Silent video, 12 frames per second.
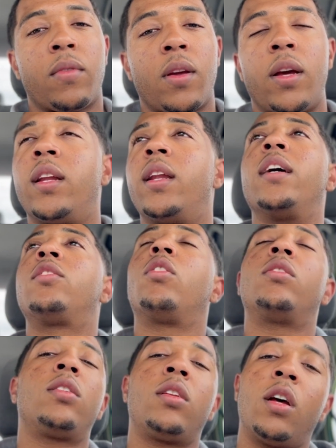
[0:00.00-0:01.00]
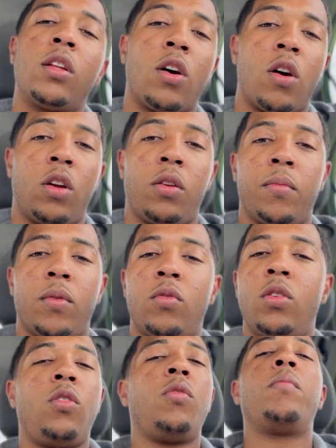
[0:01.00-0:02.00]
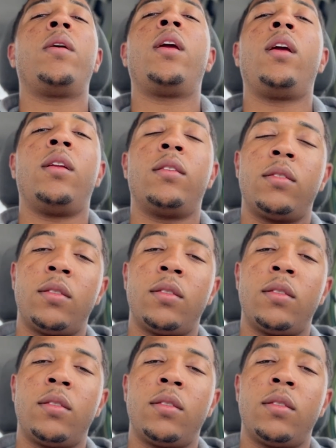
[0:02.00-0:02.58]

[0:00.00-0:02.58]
And then that starts another argument. What do you mean?